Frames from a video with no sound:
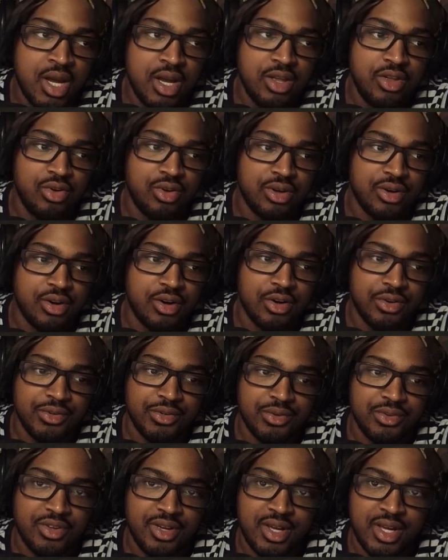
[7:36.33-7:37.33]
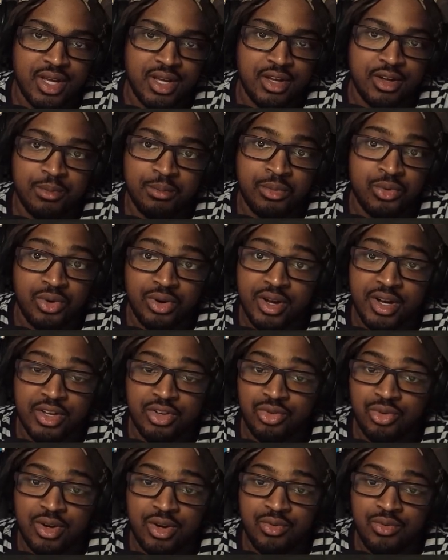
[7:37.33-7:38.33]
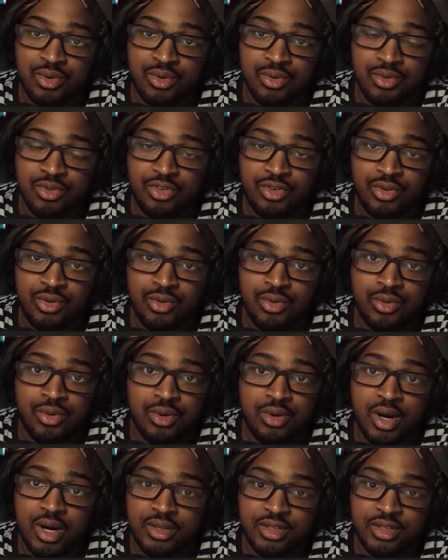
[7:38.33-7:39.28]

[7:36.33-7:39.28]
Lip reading: You can also take Morgoth's Great Rune too